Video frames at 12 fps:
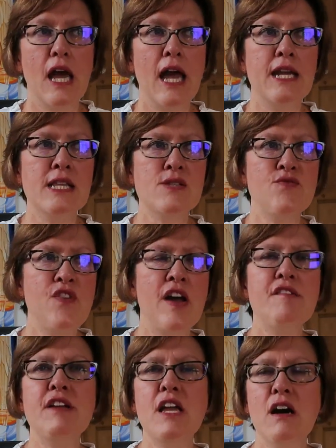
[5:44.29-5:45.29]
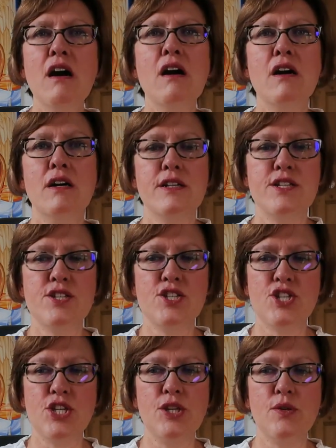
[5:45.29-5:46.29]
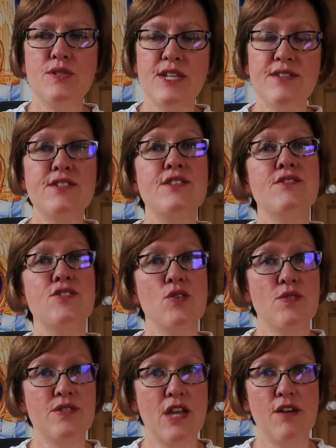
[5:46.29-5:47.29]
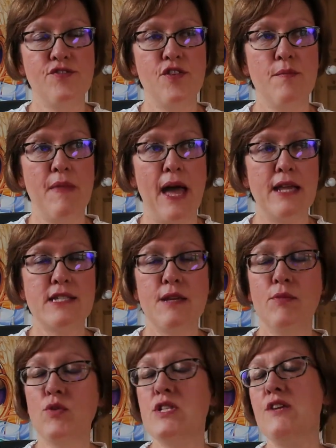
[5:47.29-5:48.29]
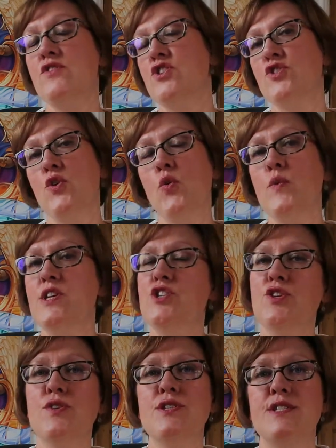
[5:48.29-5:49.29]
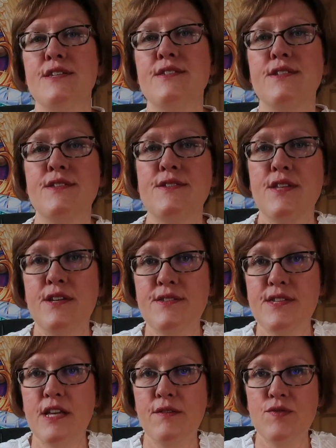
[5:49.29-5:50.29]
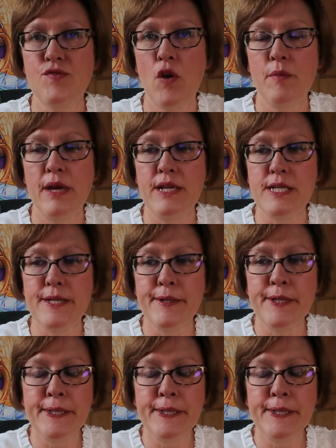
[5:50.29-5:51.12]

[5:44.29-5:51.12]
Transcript: And it's very hard to distance yourself from that. And I'm not even sure we should distance ourselves from it.